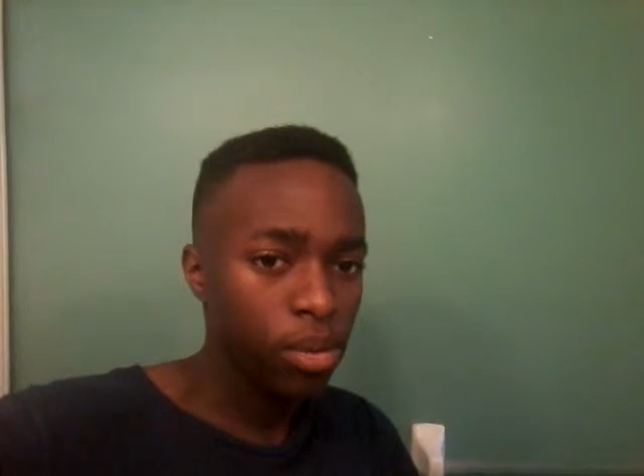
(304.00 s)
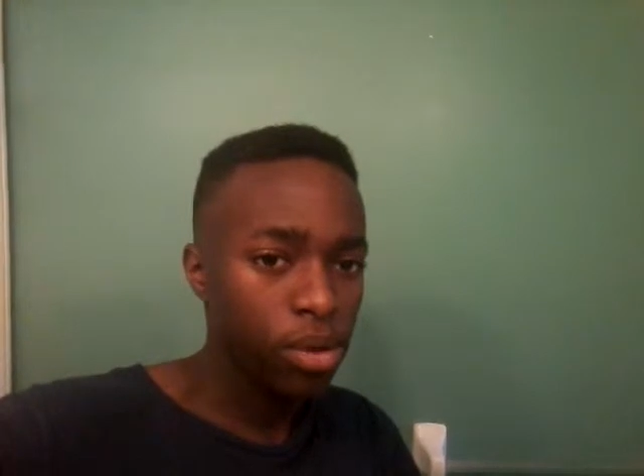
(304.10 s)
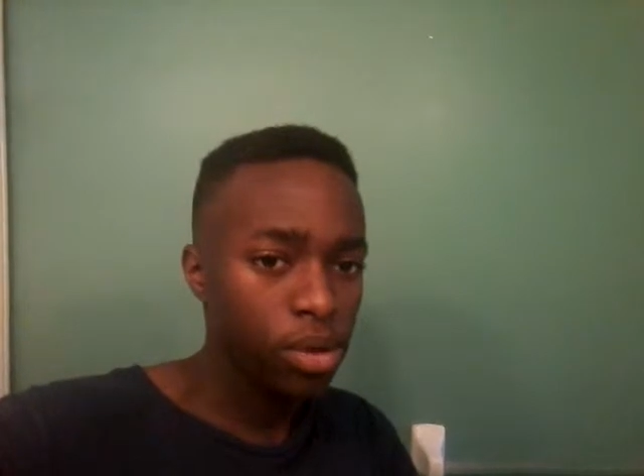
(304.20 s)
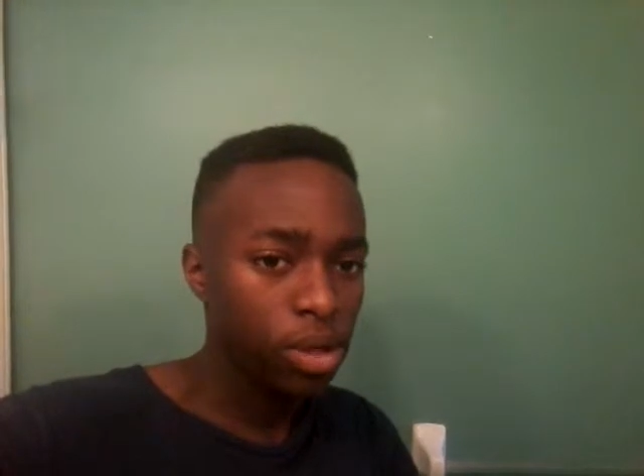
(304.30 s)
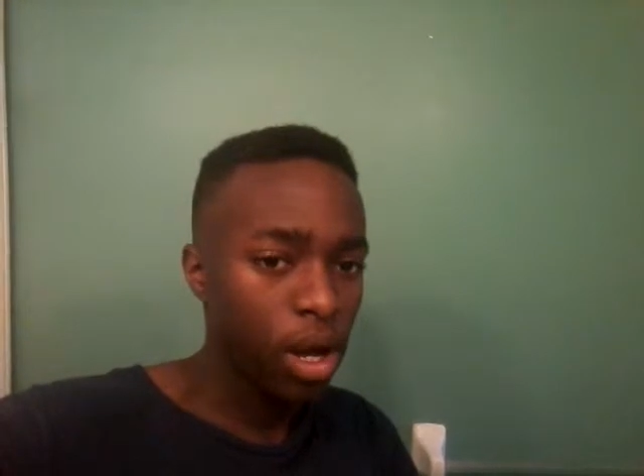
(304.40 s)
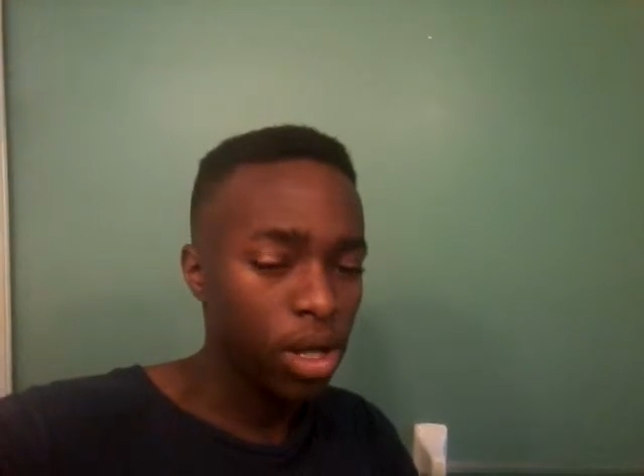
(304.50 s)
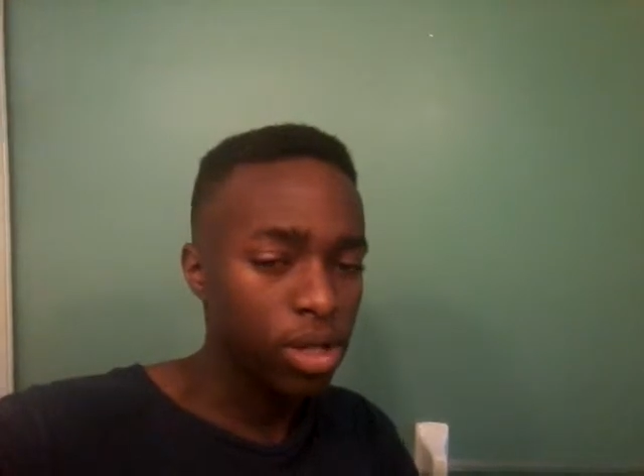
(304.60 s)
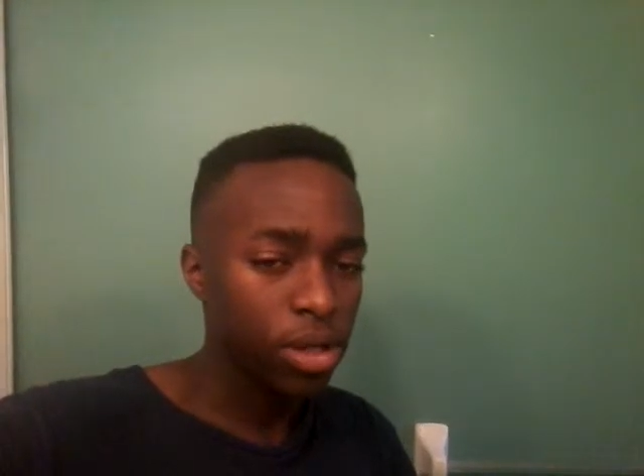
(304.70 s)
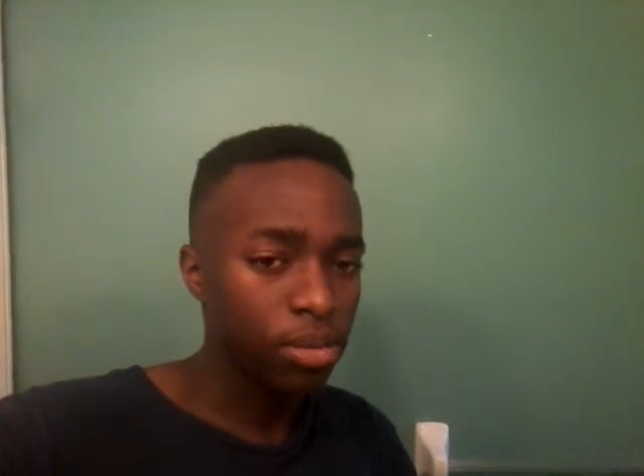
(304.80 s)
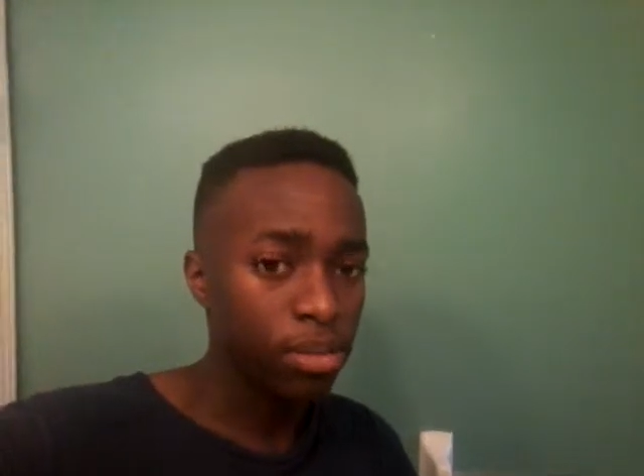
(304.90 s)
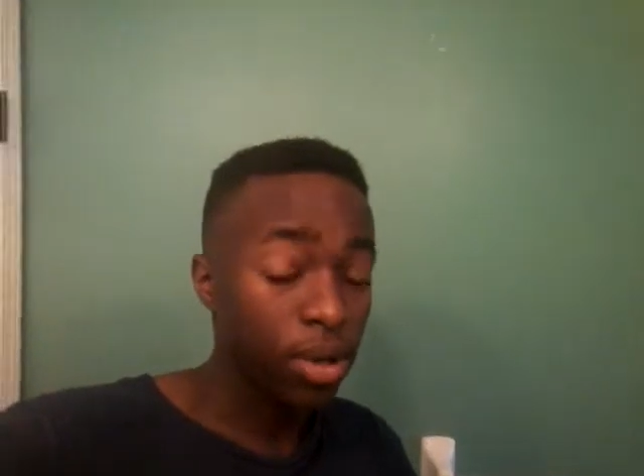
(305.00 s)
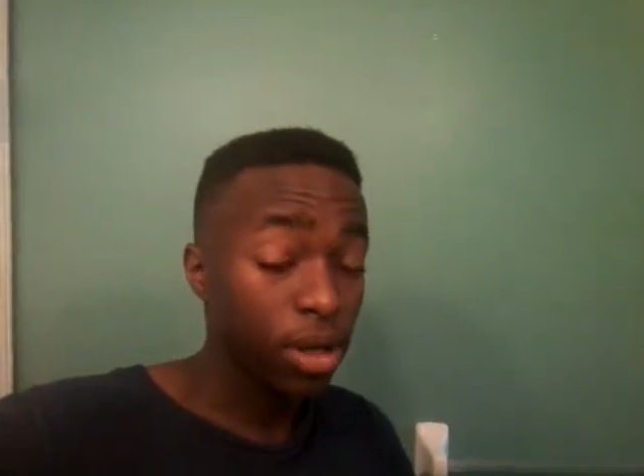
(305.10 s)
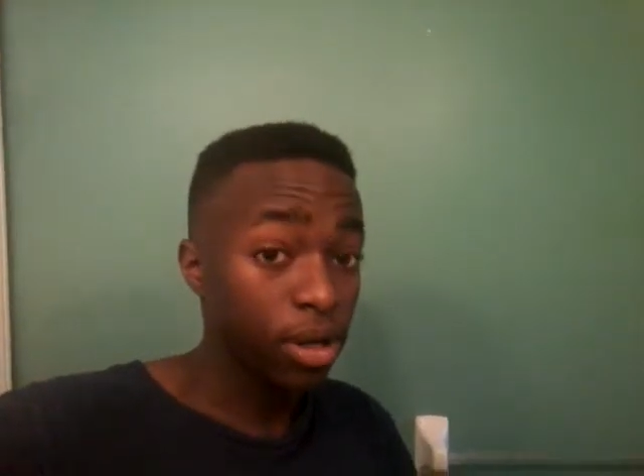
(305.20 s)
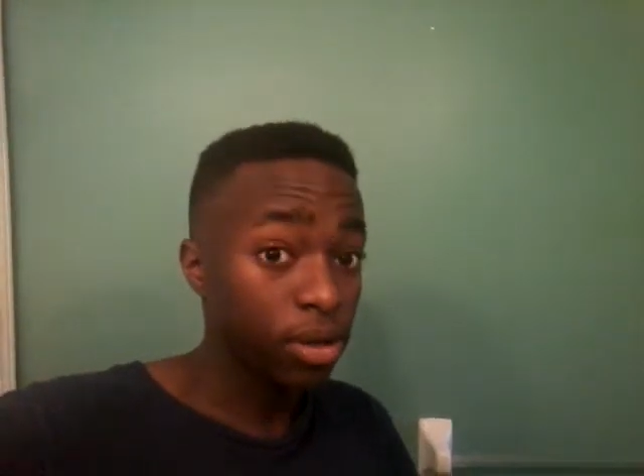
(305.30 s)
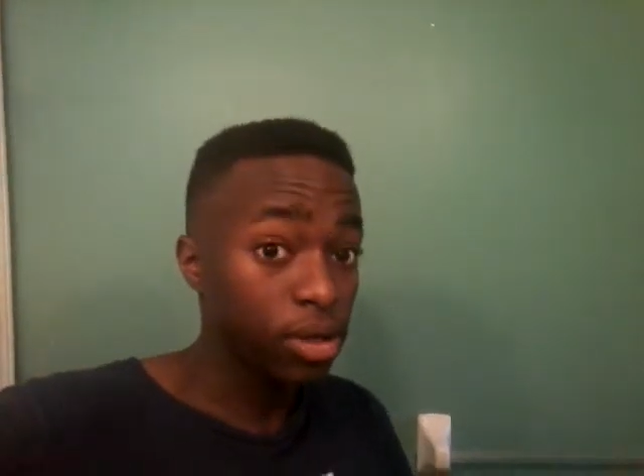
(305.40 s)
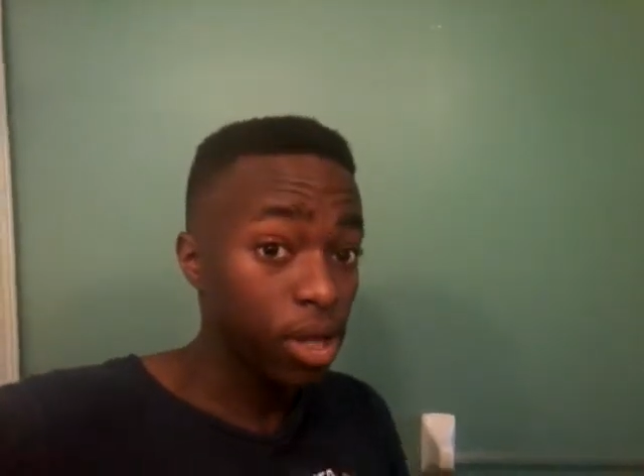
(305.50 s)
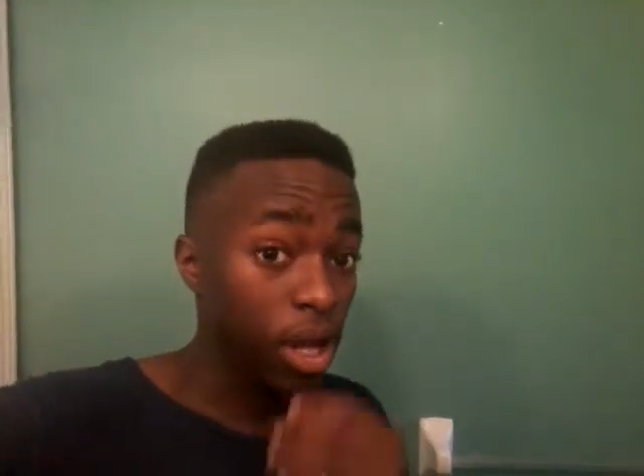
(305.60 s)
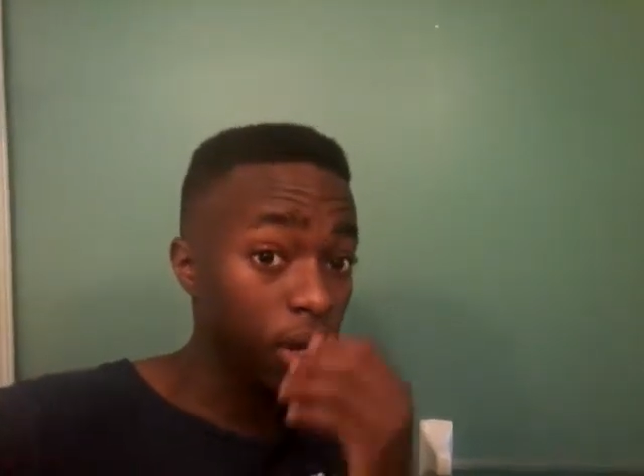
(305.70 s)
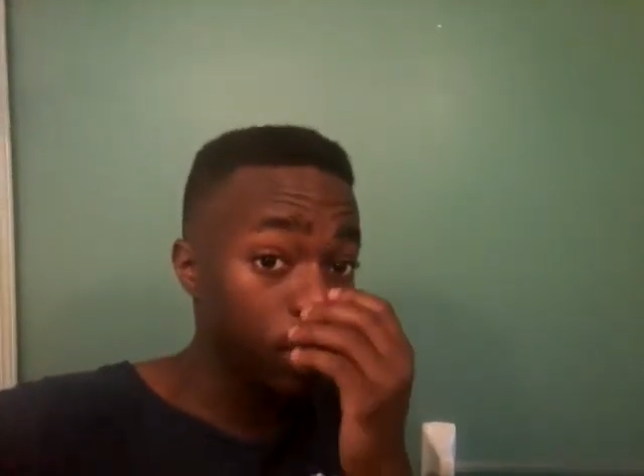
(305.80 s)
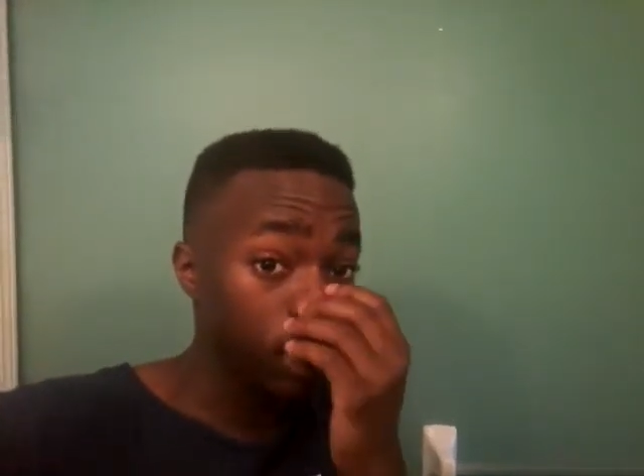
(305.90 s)
was awesome.
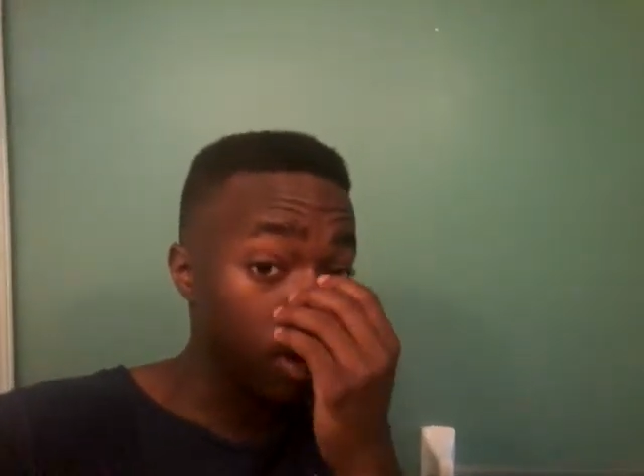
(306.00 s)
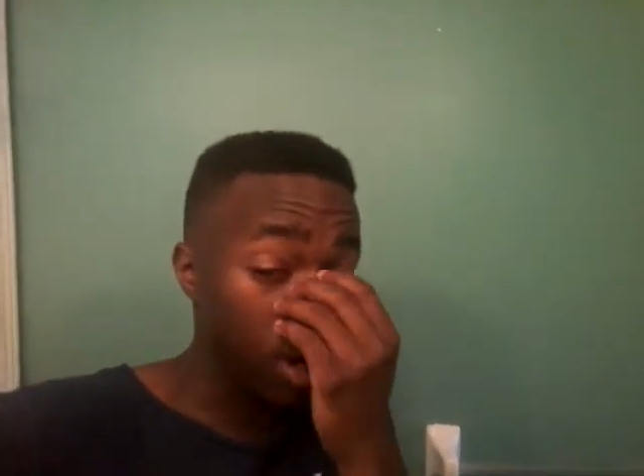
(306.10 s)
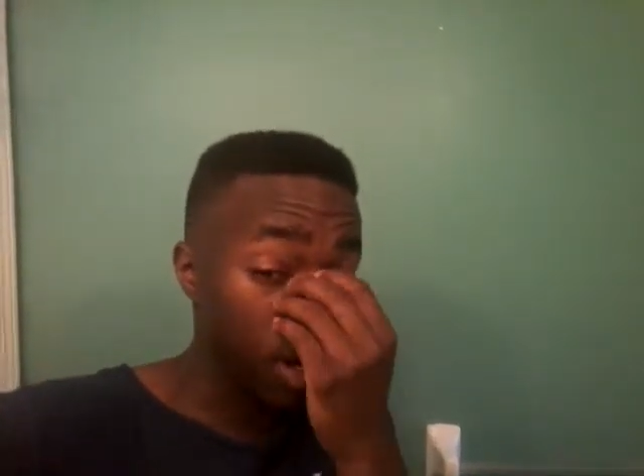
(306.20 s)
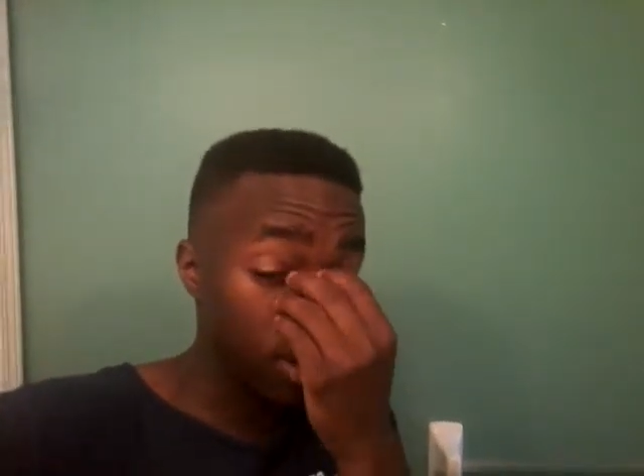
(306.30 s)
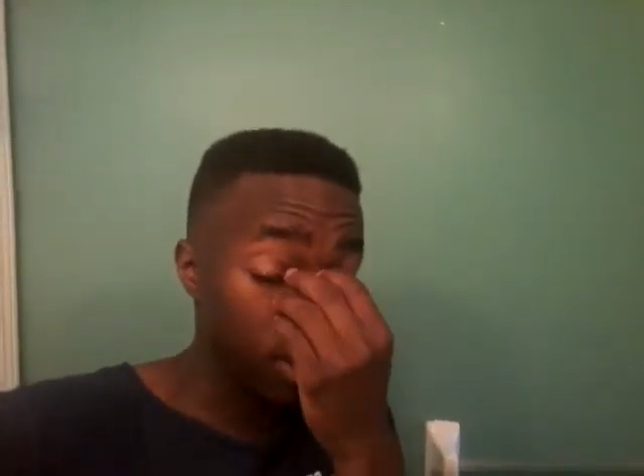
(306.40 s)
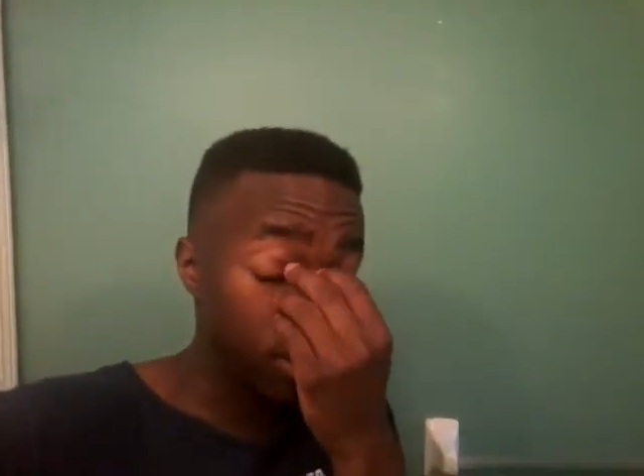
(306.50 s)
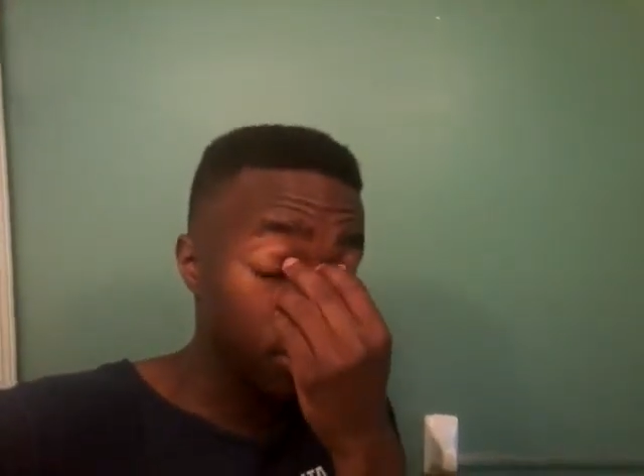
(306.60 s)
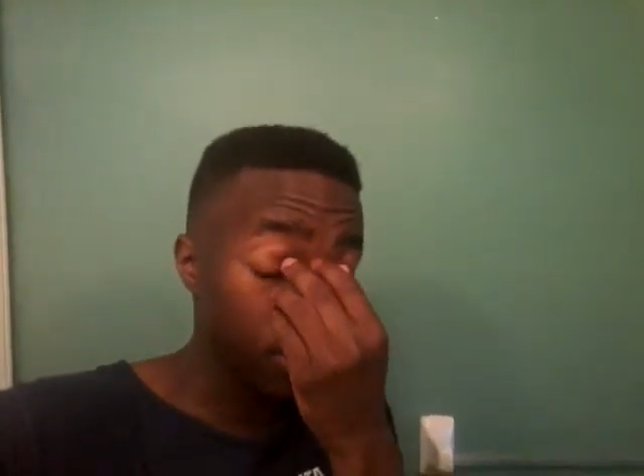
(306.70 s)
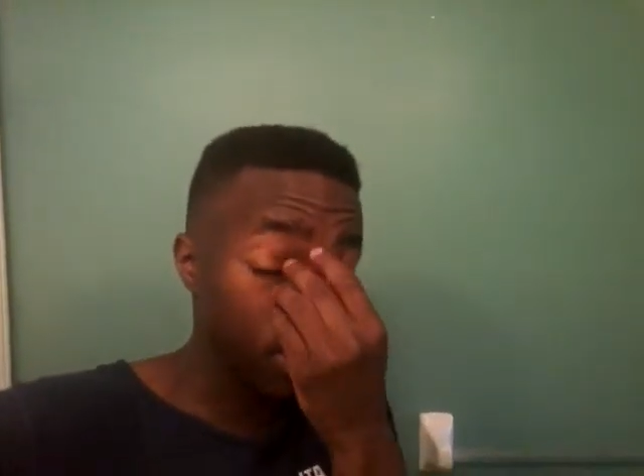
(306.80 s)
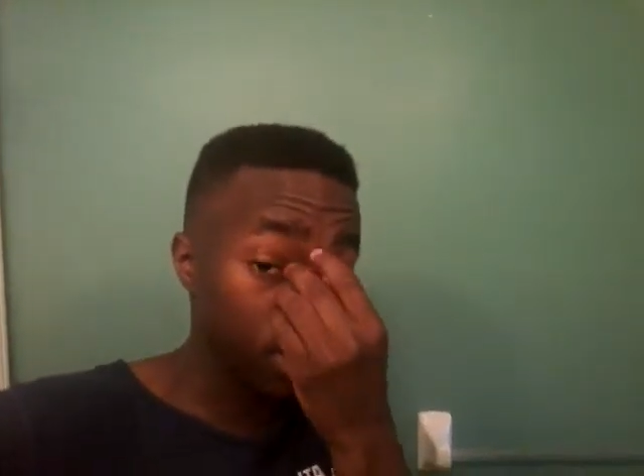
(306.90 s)
Shane did awesome.